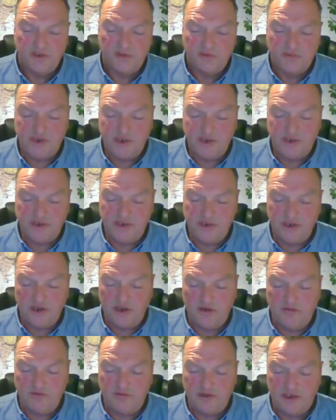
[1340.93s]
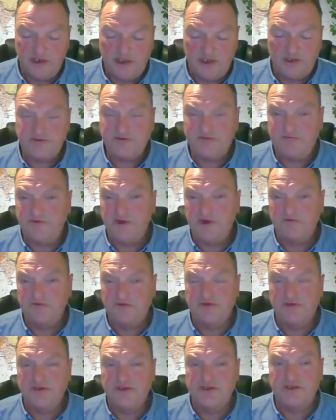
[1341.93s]
But India, over the last 5 to
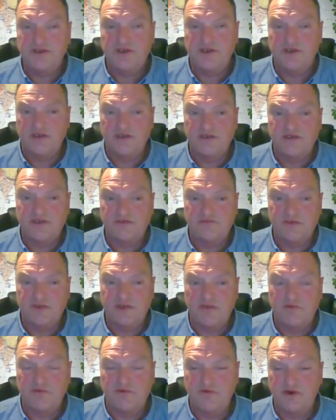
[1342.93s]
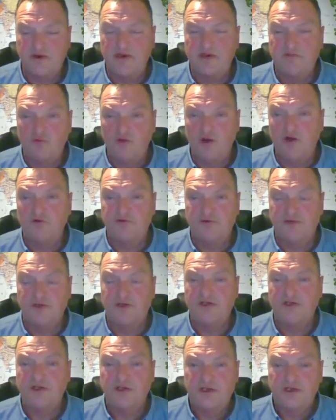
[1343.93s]
6 years, has become a very
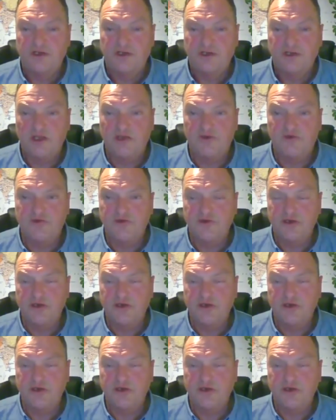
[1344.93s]
wealthy country.